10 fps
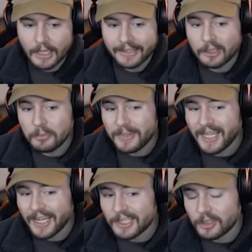That could
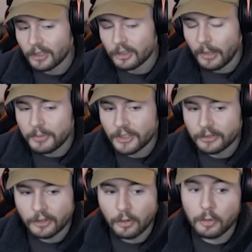be a solid option,
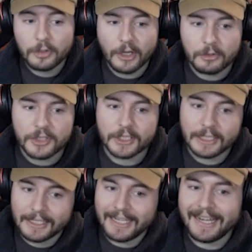you know, who knows.
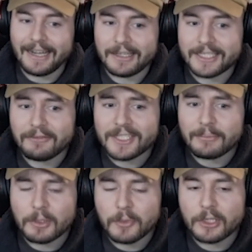It's definitely
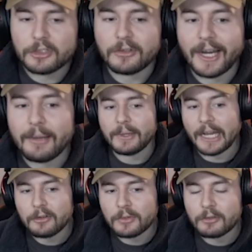something we could try,
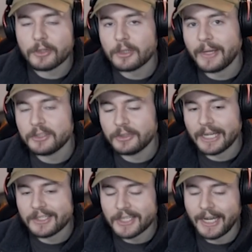I don't want to recommend you
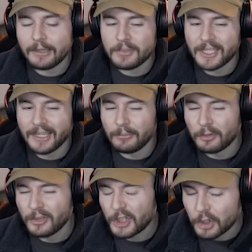guys items that I'm
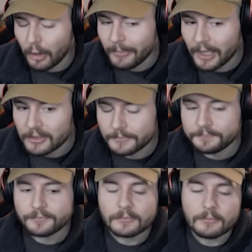not really sure about.
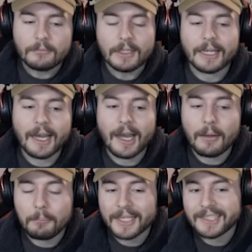
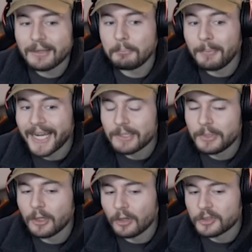But that might
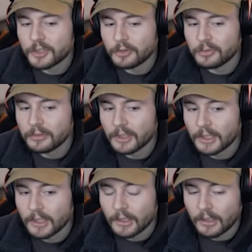be also,
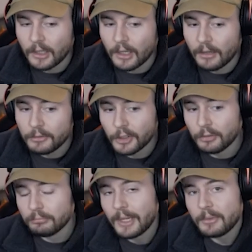you
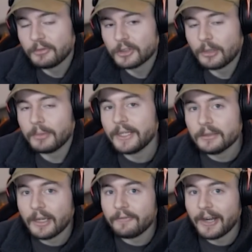know, maybe for top lane,
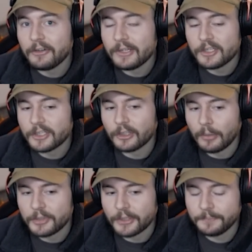a very interesting
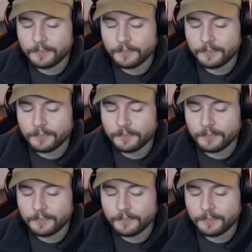option.